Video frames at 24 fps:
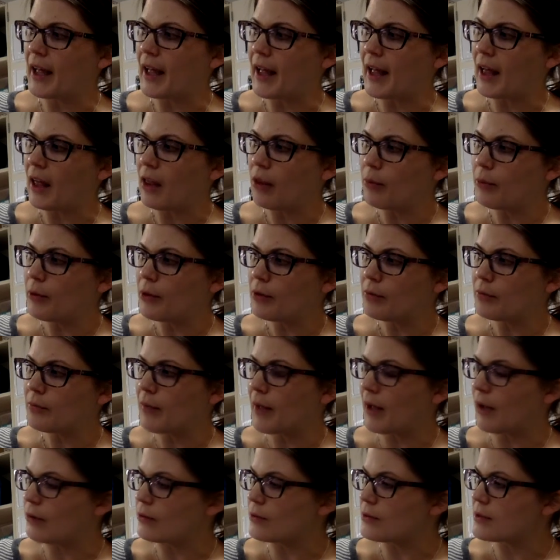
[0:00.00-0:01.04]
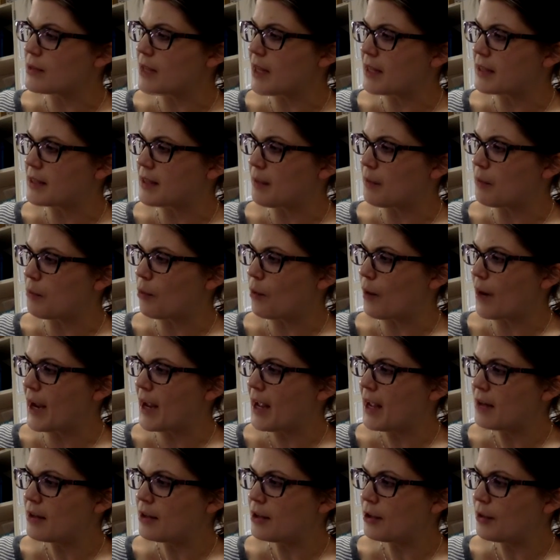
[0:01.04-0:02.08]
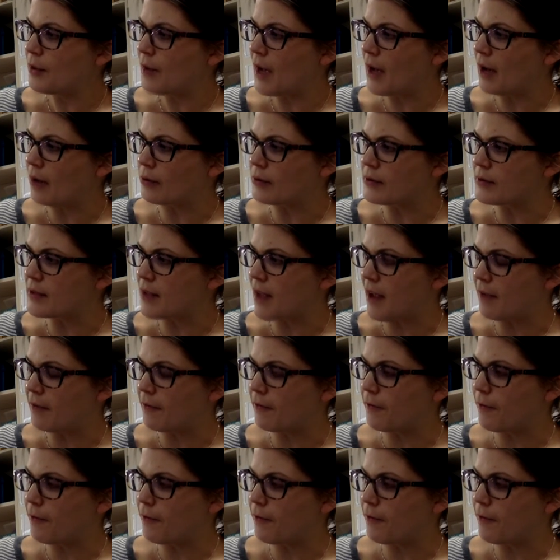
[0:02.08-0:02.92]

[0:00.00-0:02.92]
Albert Mouse has a brand new house at